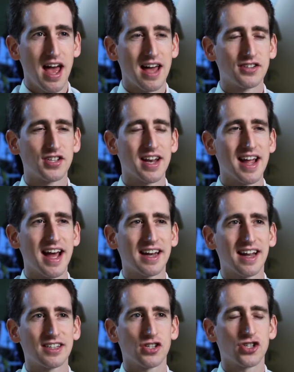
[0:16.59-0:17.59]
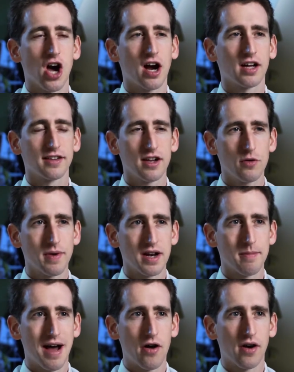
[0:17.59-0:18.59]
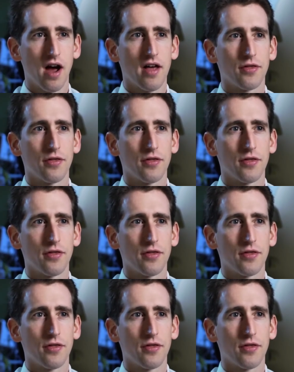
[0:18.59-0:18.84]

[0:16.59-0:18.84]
And today I'd like to talk a little bit about